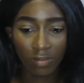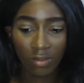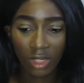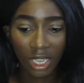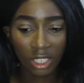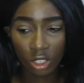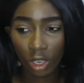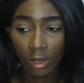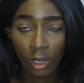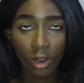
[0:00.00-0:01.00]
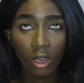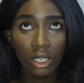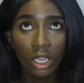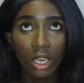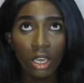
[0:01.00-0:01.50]
things going
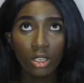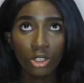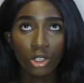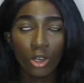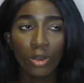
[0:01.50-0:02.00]
on. So